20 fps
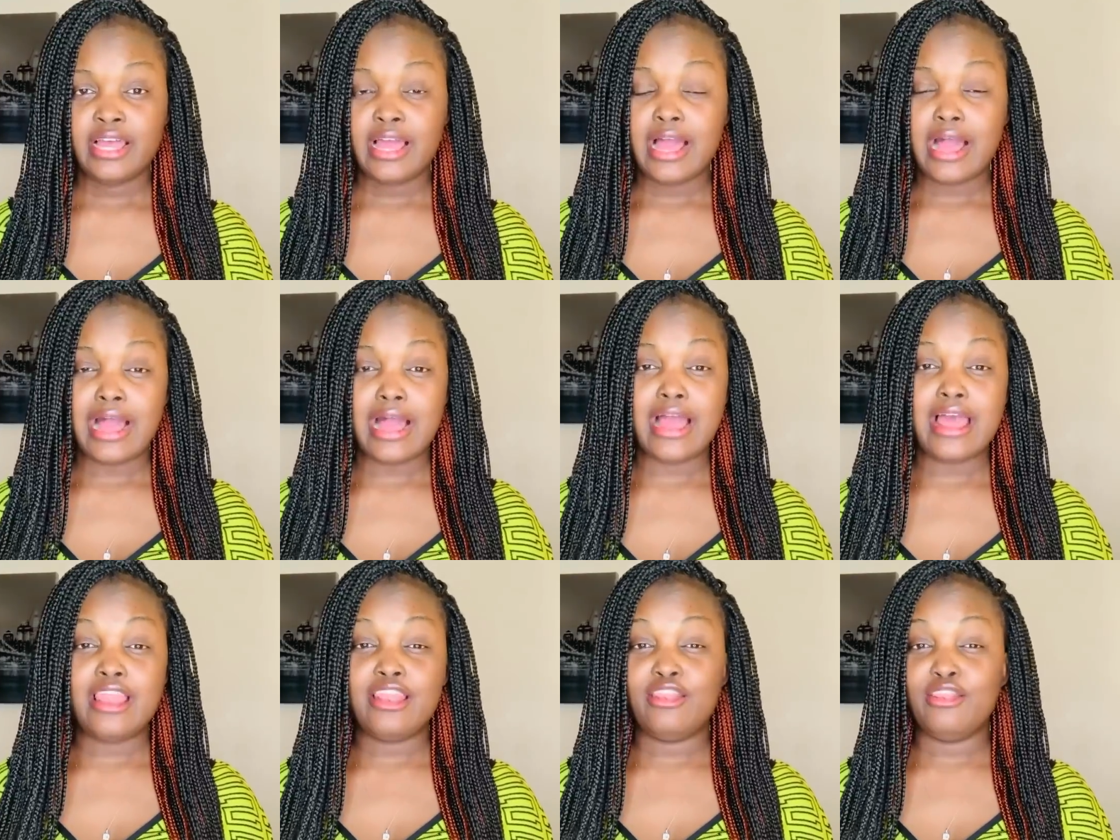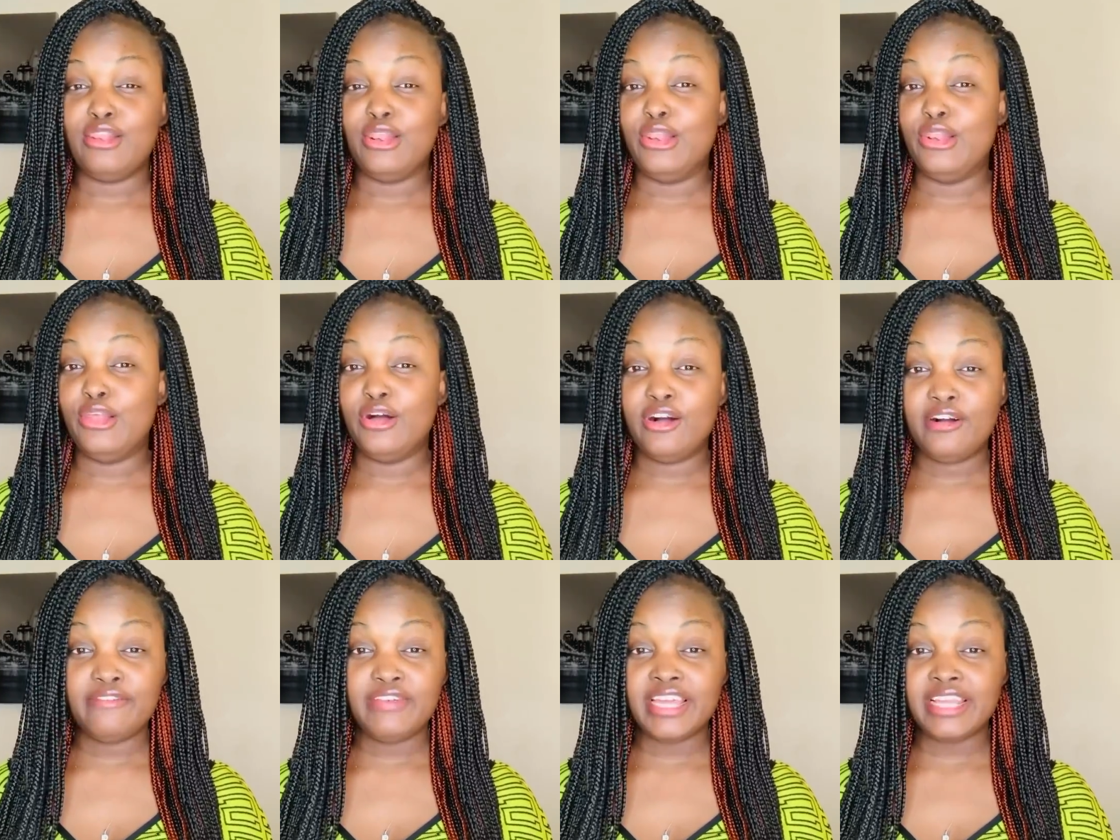I
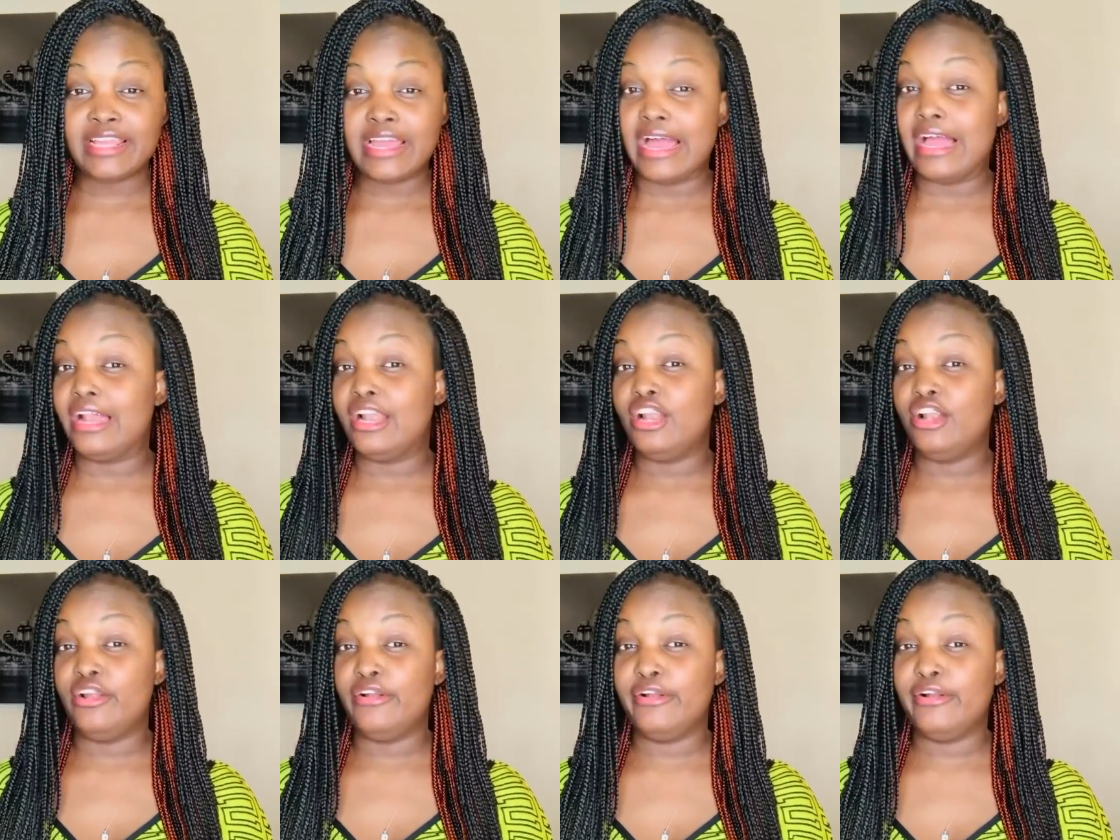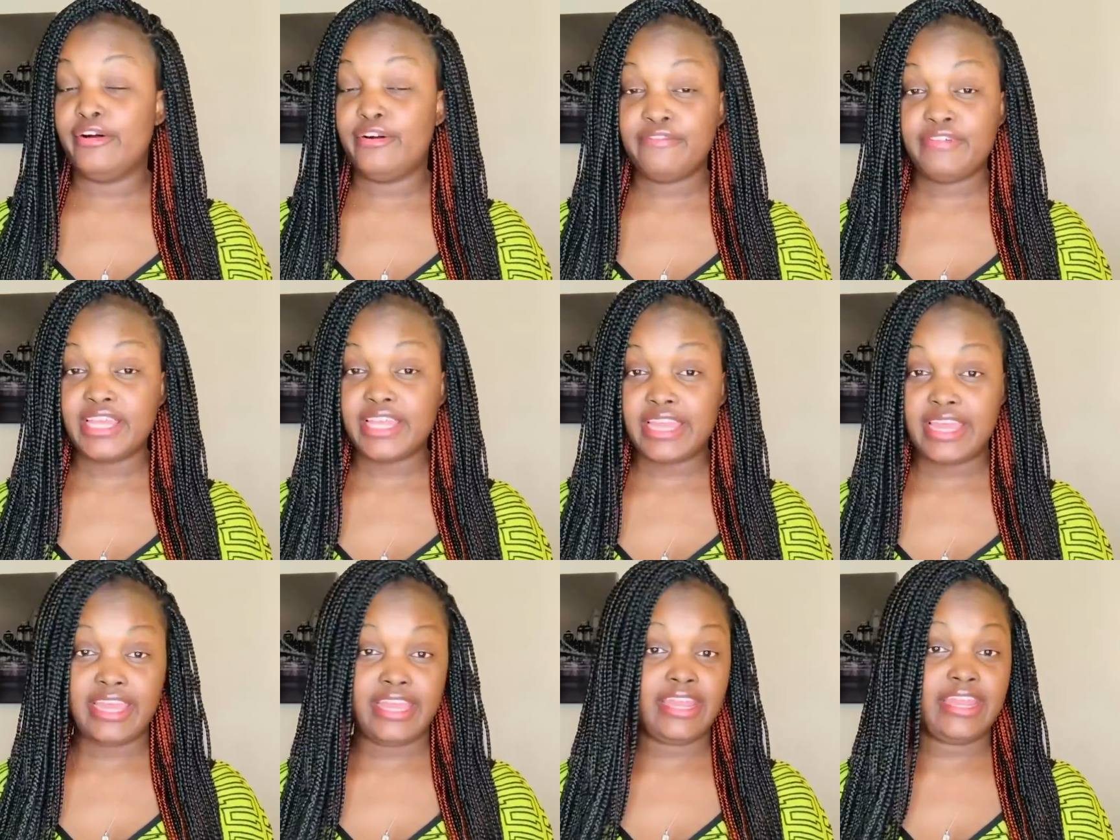love it. I love it,
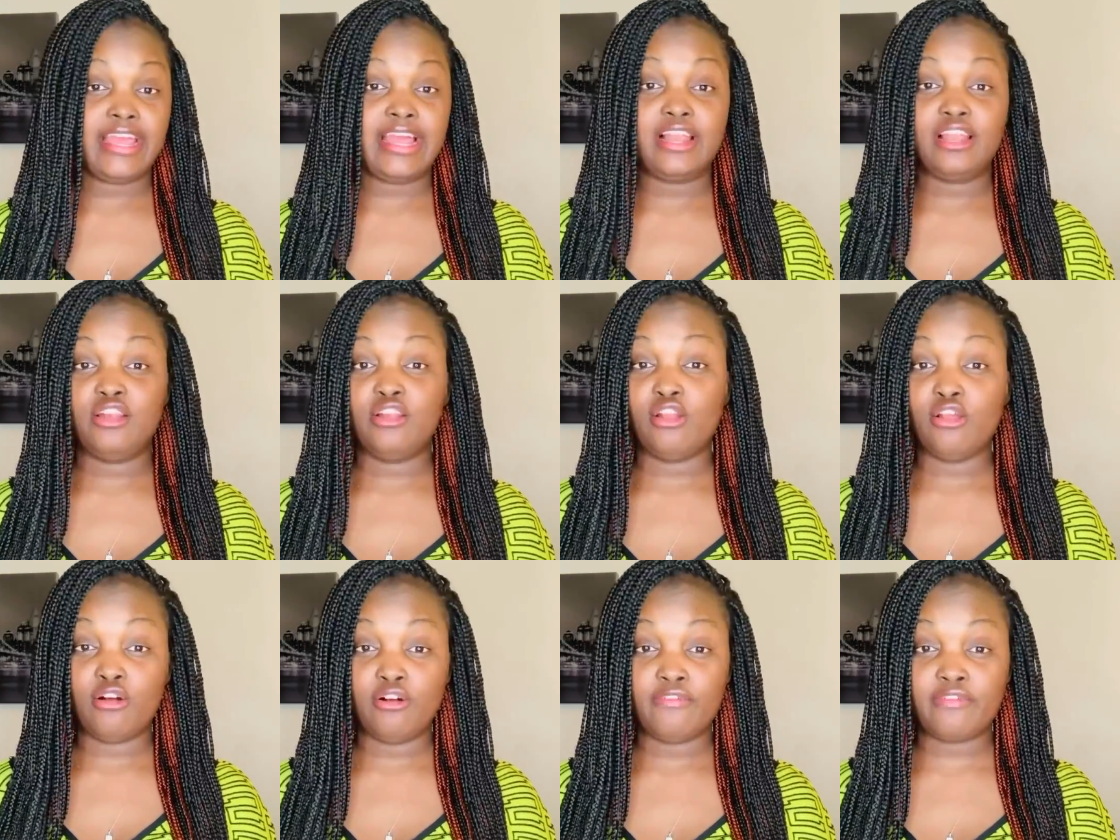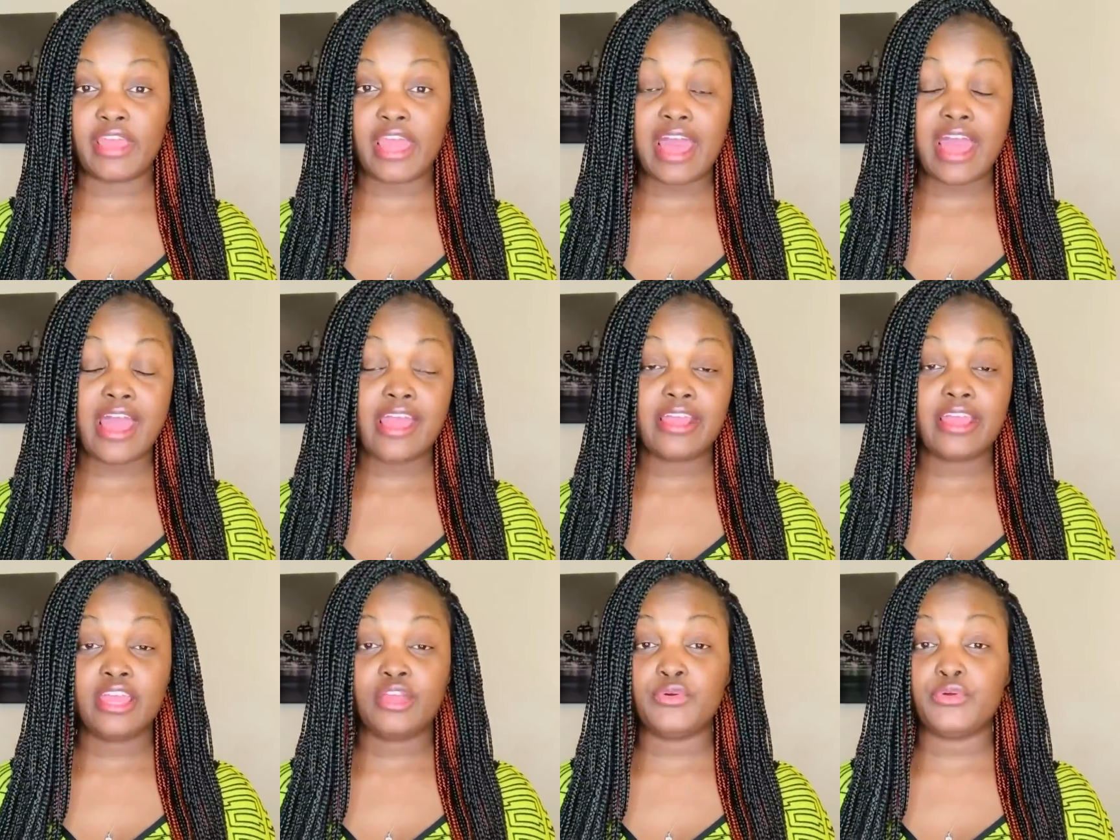and I love it. I
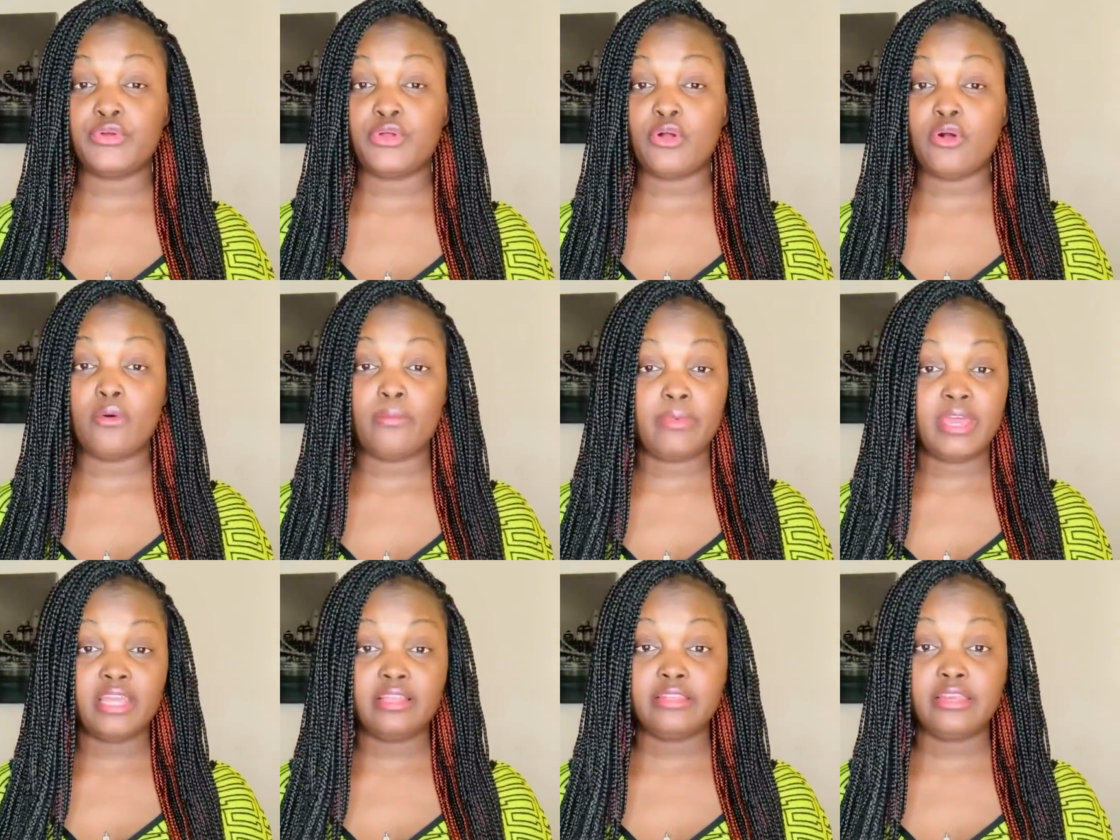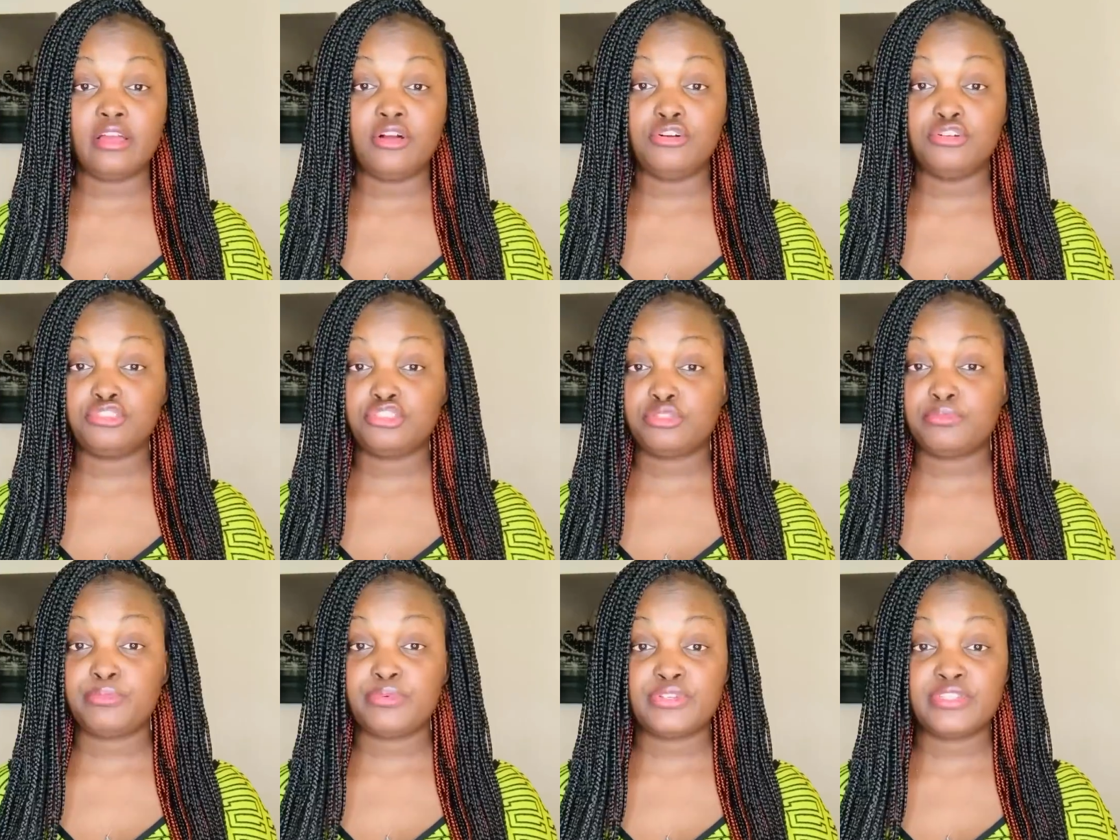can recommend it
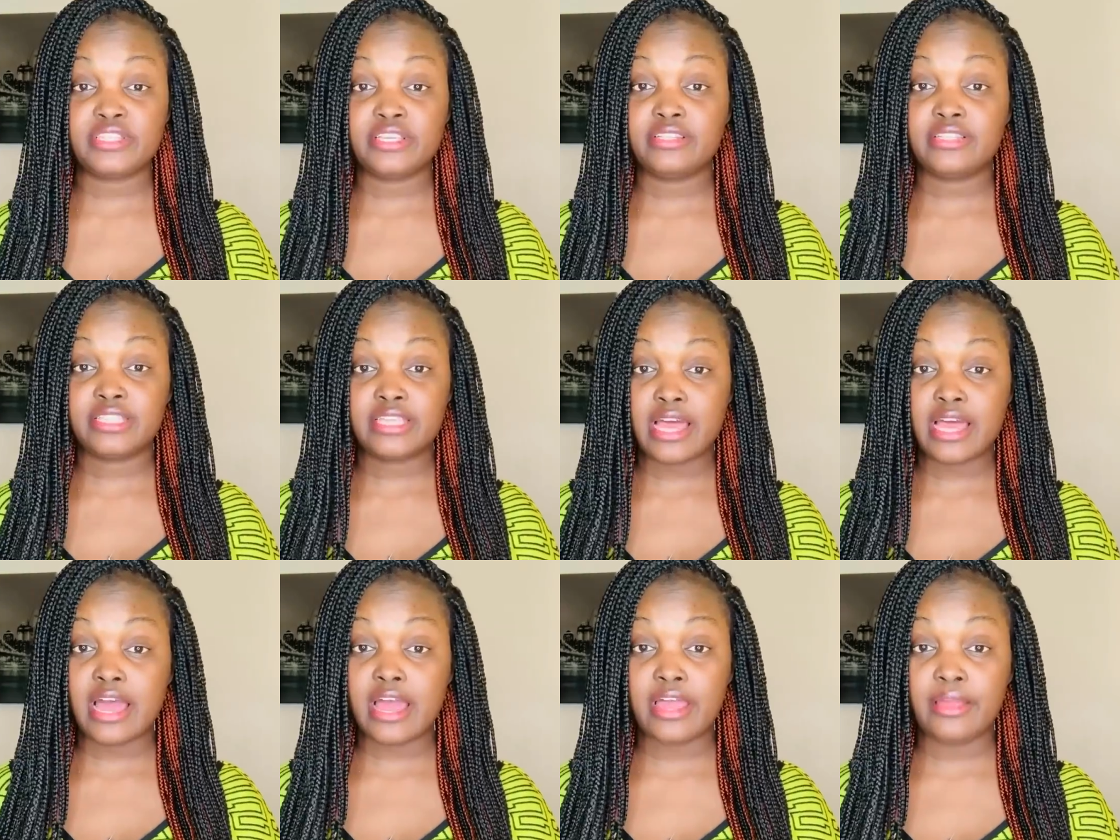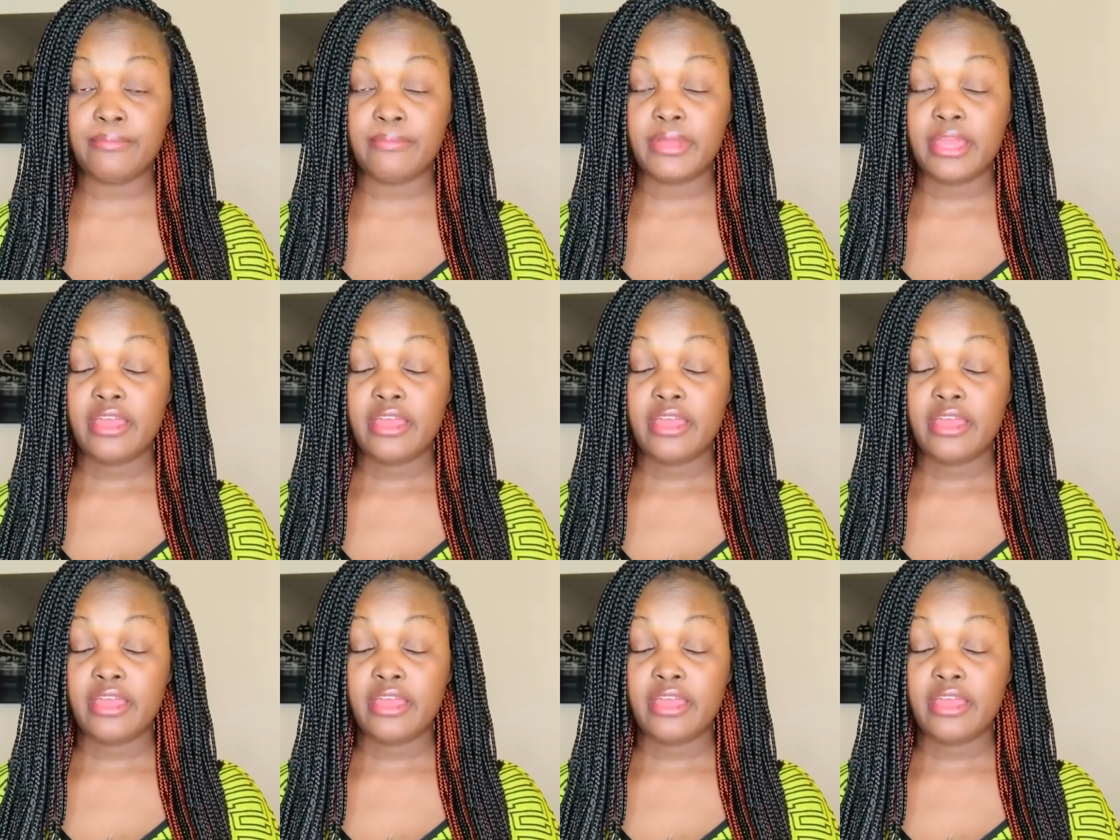100% time.